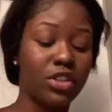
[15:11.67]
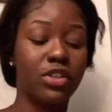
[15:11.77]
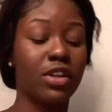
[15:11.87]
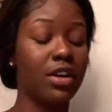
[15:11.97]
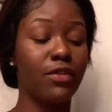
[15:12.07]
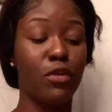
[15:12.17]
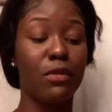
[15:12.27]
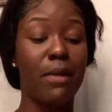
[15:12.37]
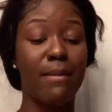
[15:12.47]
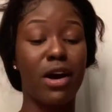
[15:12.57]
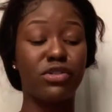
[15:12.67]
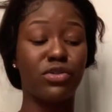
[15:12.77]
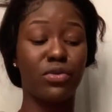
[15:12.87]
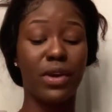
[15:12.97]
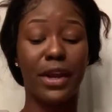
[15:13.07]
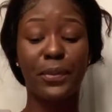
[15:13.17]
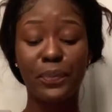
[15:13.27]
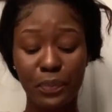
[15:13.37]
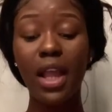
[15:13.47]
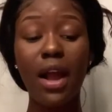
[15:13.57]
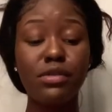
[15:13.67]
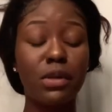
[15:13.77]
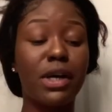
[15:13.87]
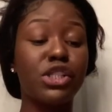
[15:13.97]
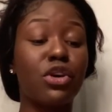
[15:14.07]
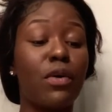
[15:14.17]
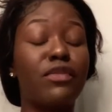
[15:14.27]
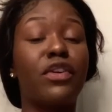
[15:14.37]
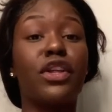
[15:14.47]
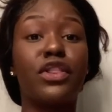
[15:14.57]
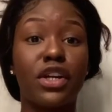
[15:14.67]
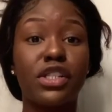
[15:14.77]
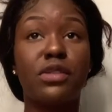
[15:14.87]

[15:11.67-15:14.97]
Shouldn't have opened my mouth too quick. I was about to go in for a third